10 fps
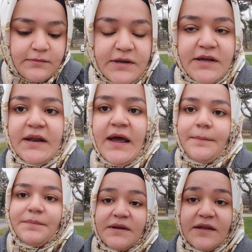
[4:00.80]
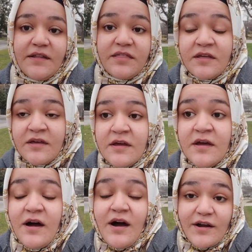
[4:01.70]
what had happened is
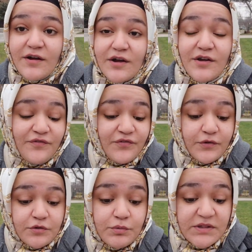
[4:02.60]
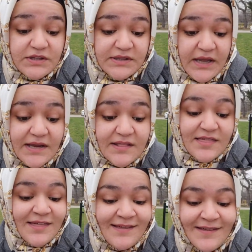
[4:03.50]
I got confused with the
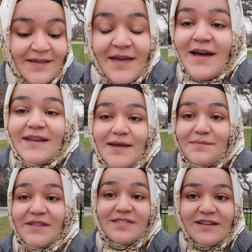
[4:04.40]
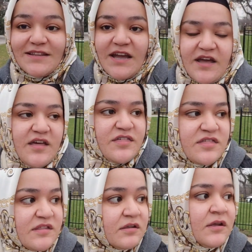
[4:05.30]
dates and I missed the
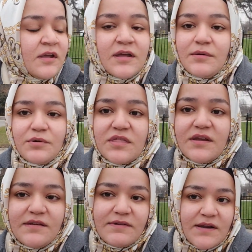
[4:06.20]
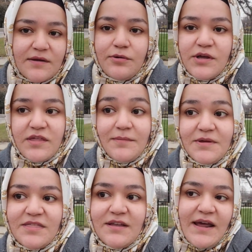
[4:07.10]
test. It wasn't even a quiz, I
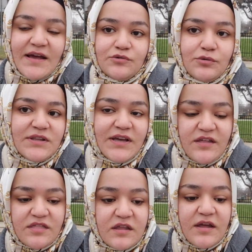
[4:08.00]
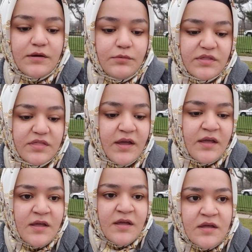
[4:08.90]
missed an actual test, and it was like
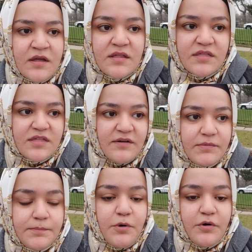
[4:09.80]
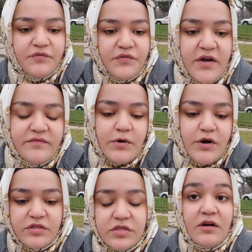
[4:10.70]
7.5
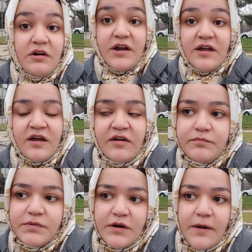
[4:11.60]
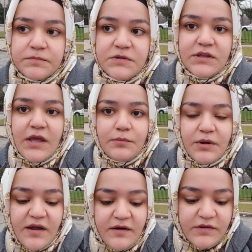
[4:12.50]
marks. Now, I have been up to date
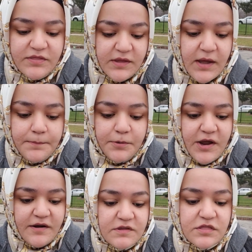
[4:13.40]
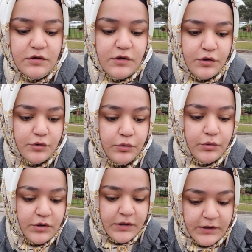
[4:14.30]
with everything. I put everything on
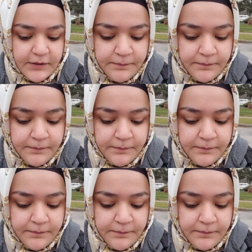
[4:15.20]
Google,